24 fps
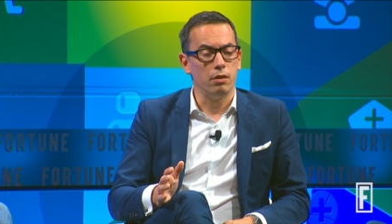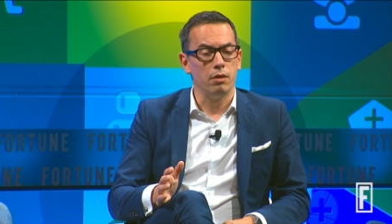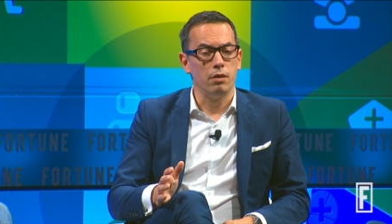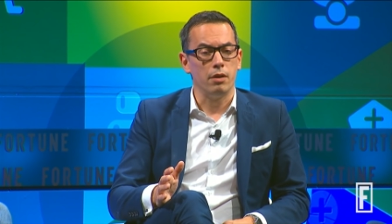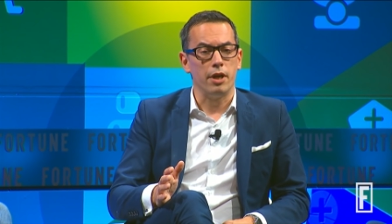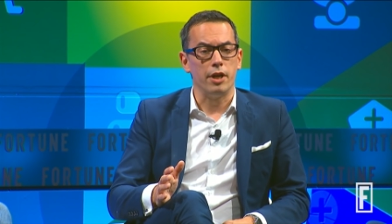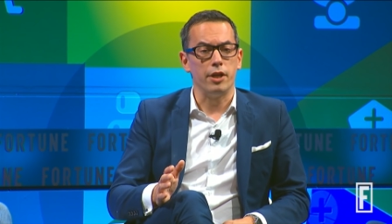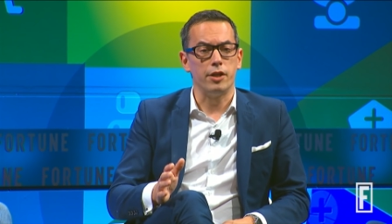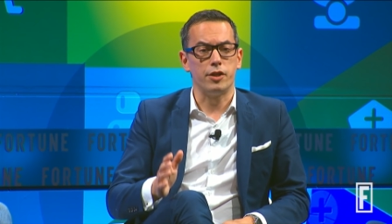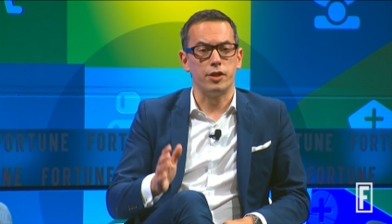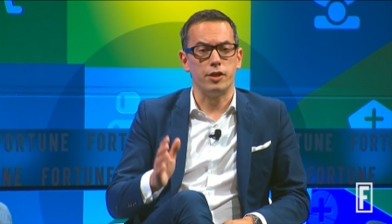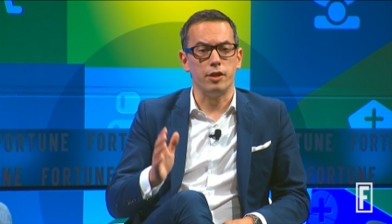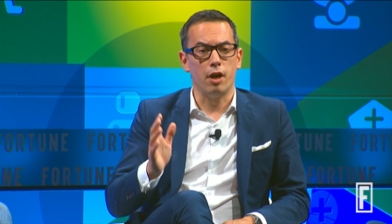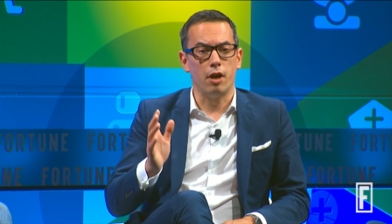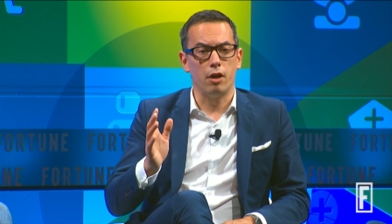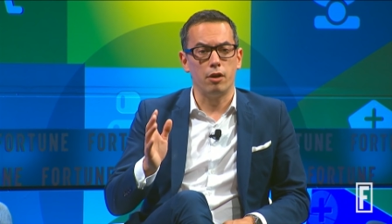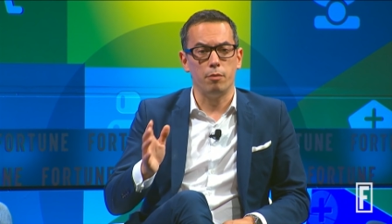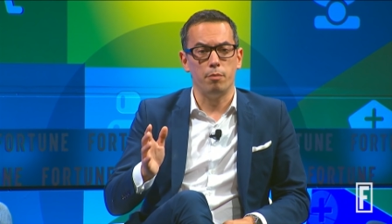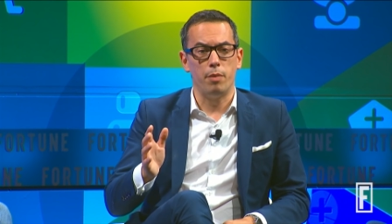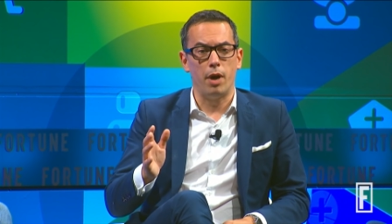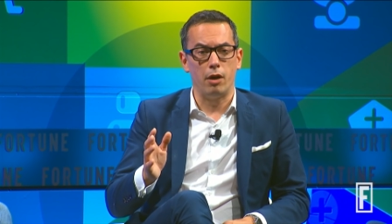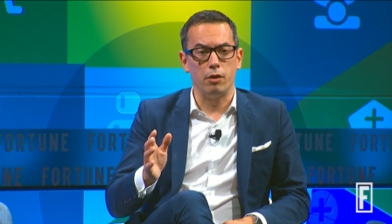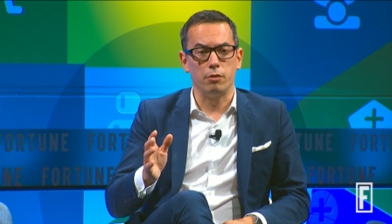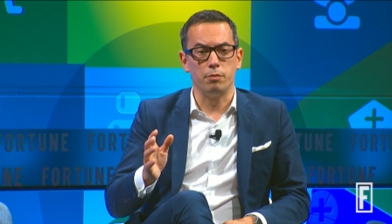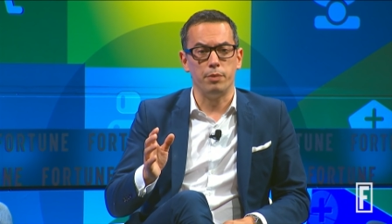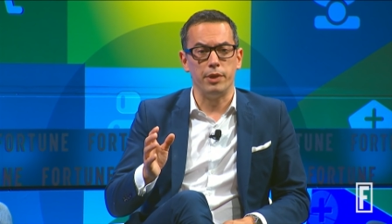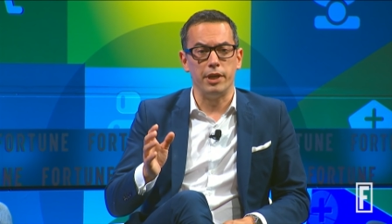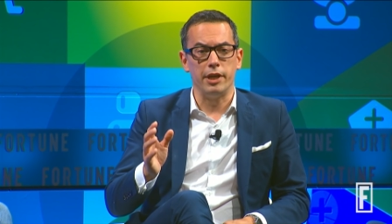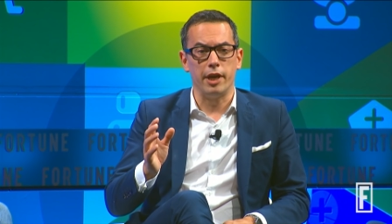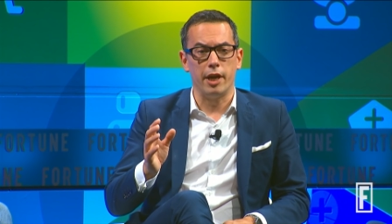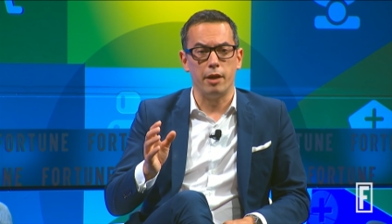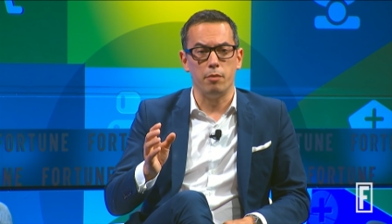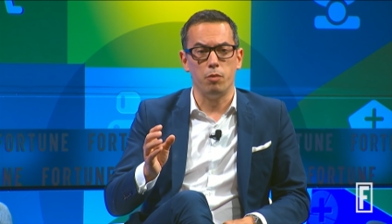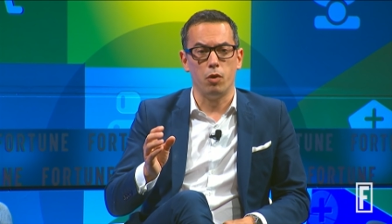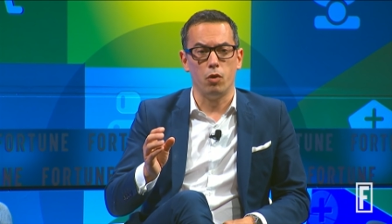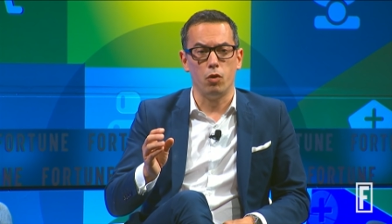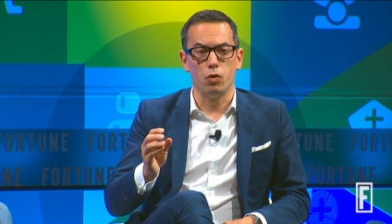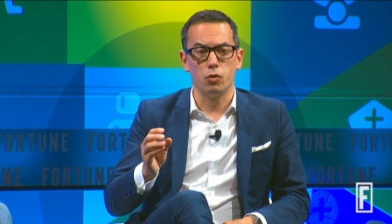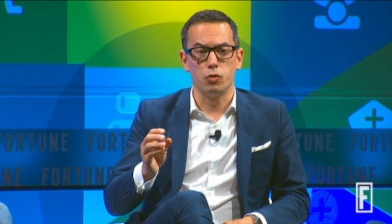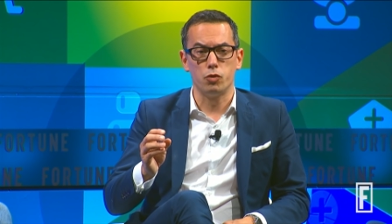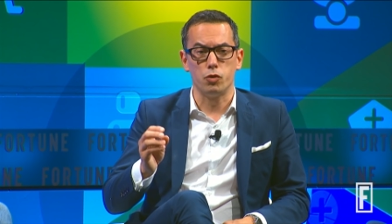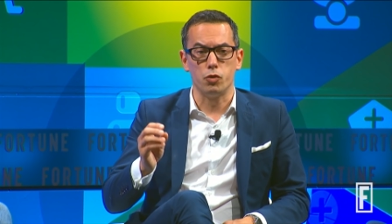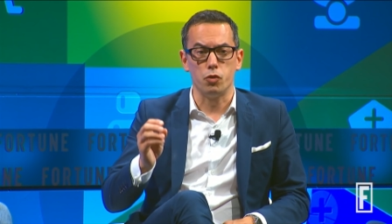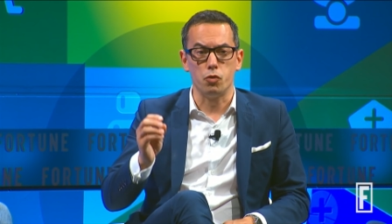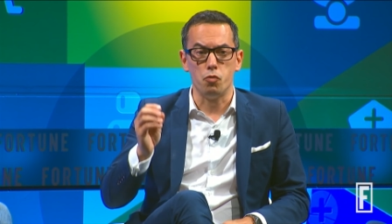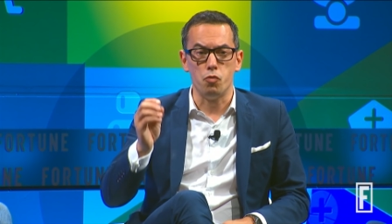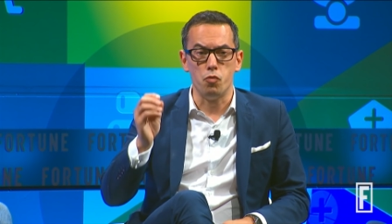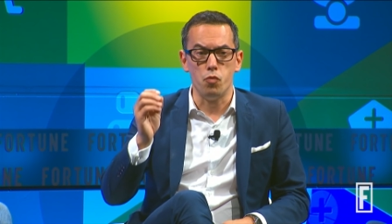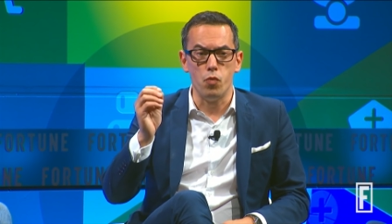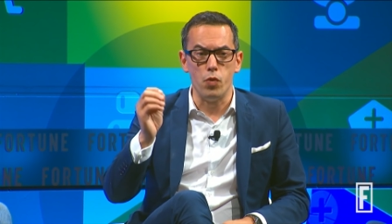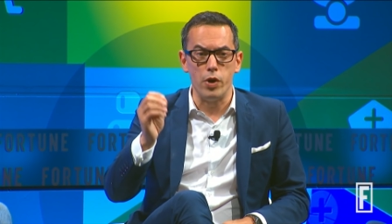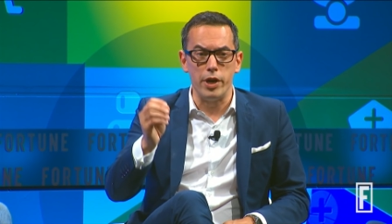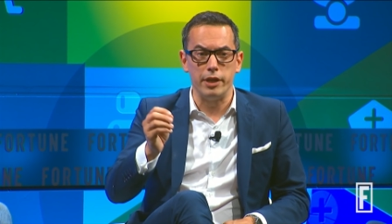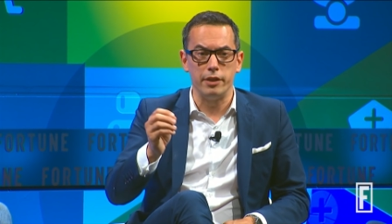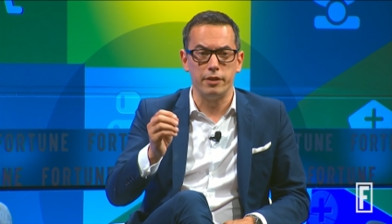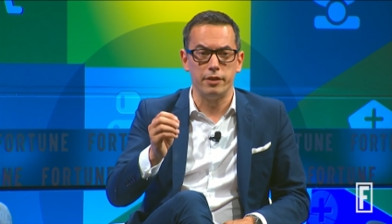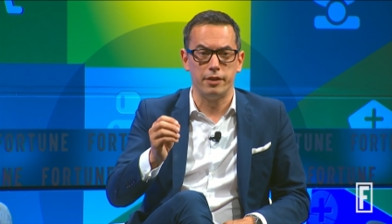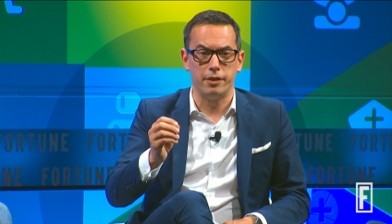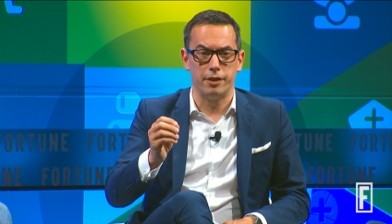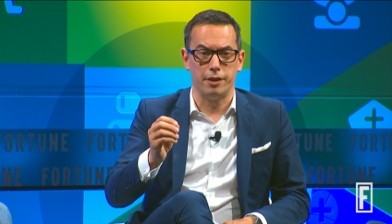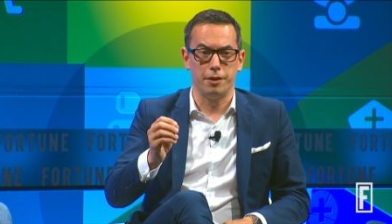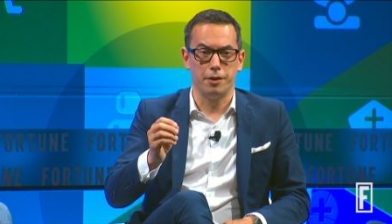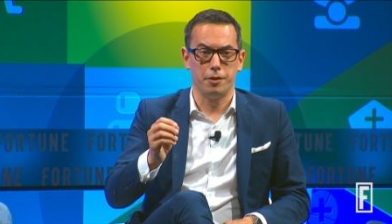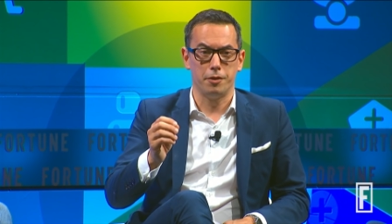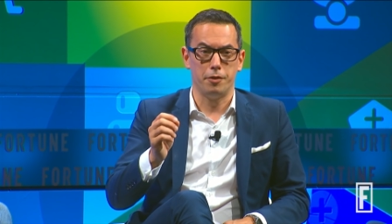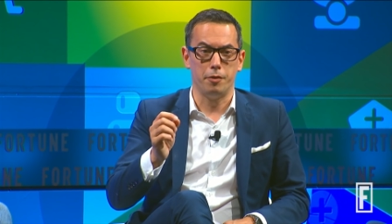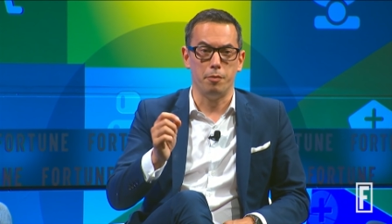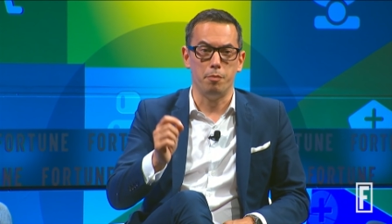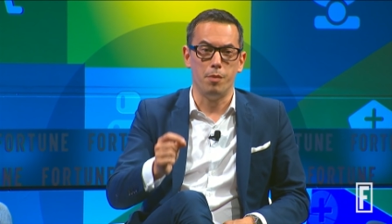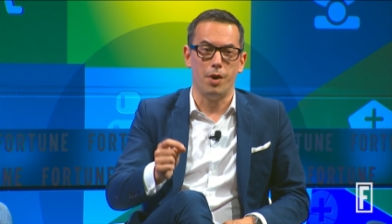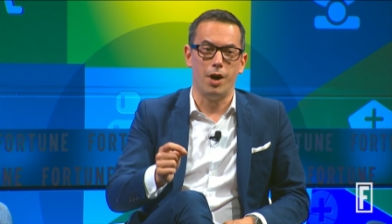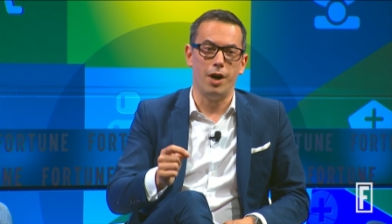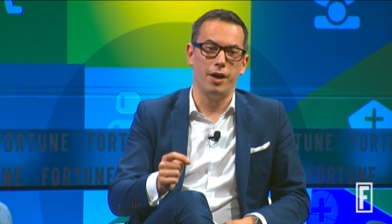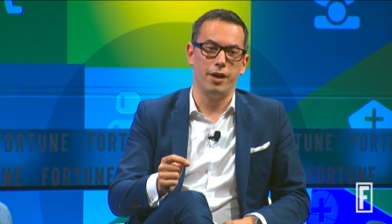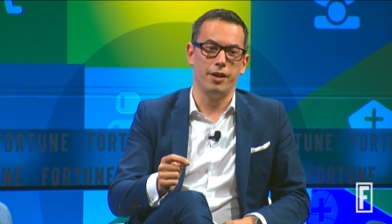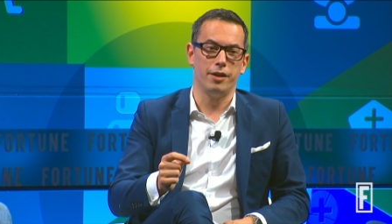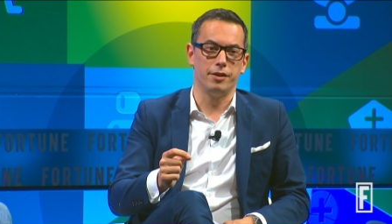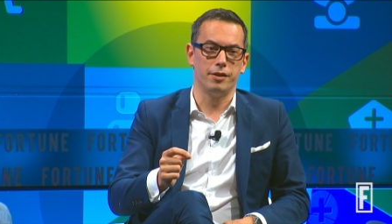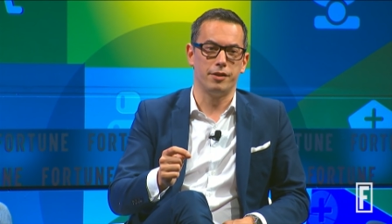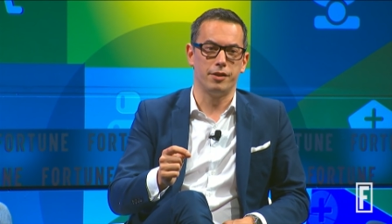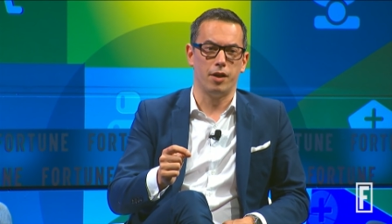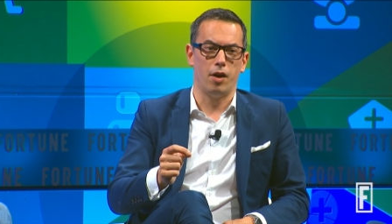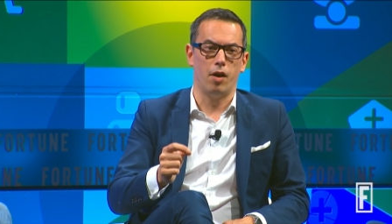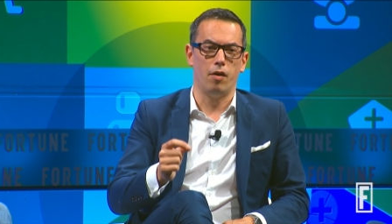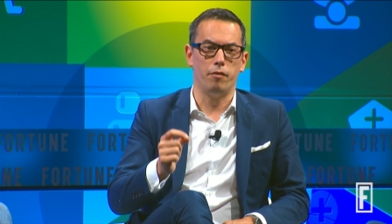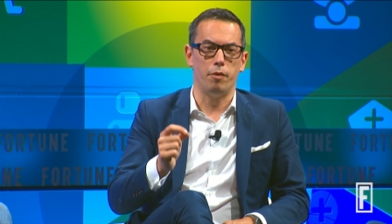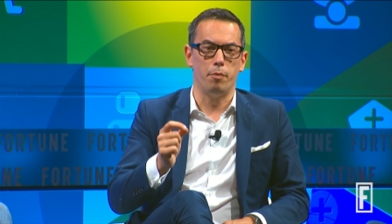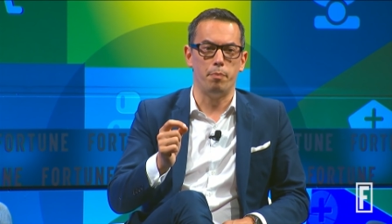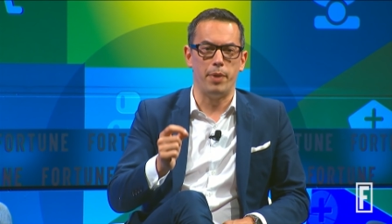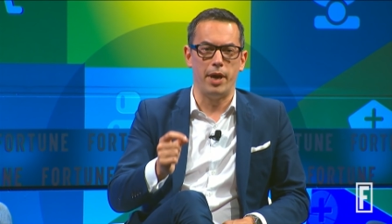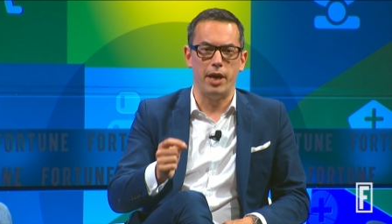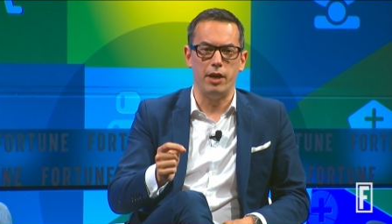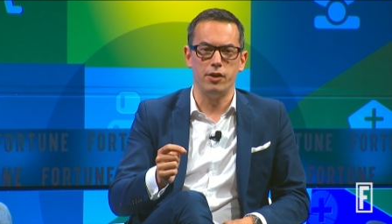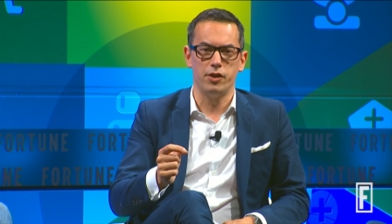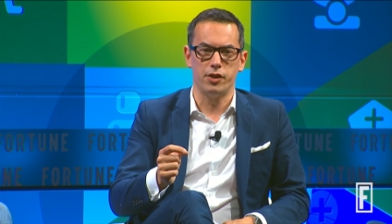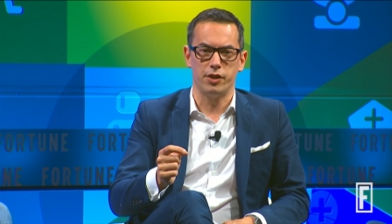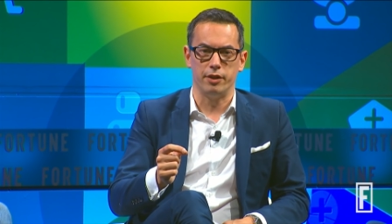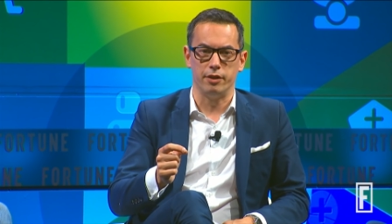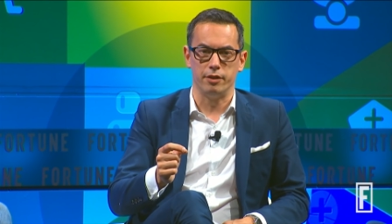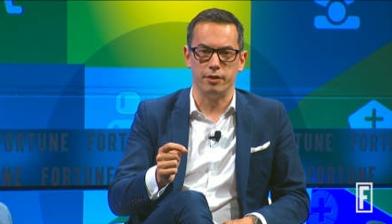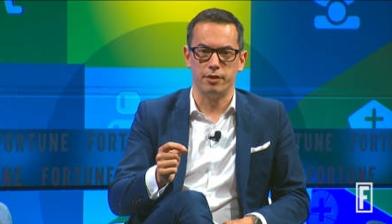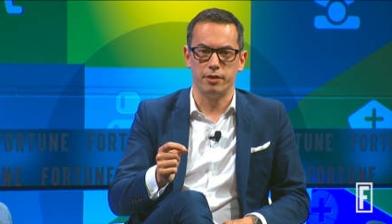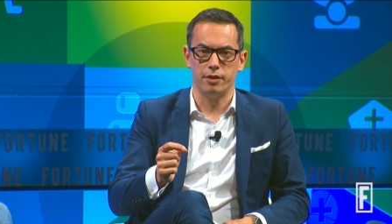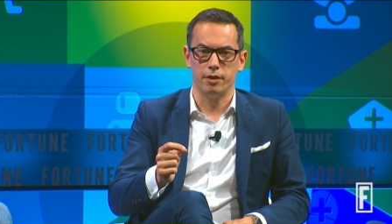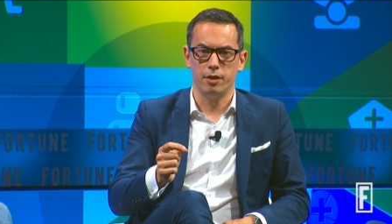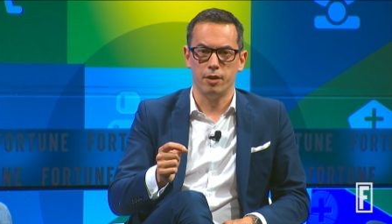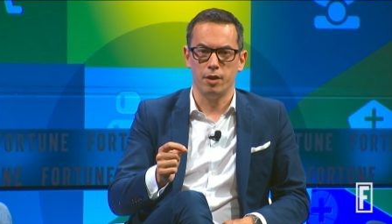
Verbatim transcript: it's not about being able to read the mind of a patient,